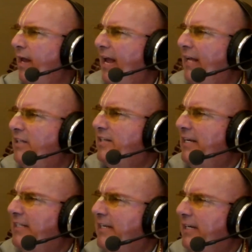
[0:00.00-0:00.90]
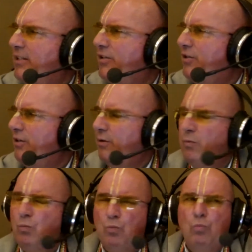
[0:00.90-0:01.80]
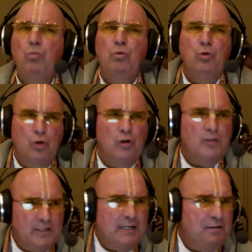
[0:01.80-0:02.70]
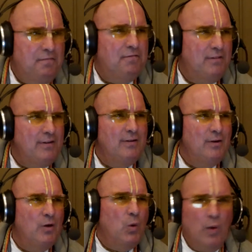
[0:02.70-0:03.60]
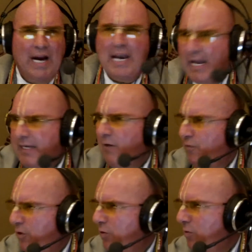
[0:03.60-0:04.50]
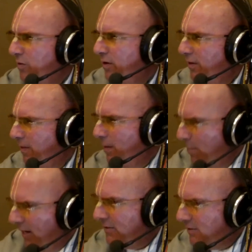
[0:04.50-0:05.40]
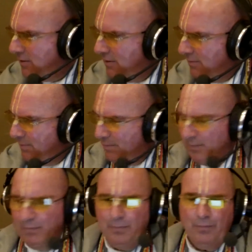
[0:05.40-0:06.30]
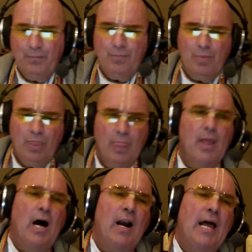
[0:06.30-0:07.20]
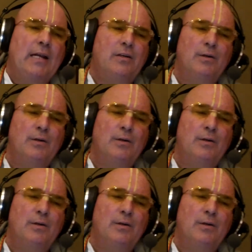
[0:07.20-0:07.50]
And since it's New Year's Eve, why not give you the best? All right.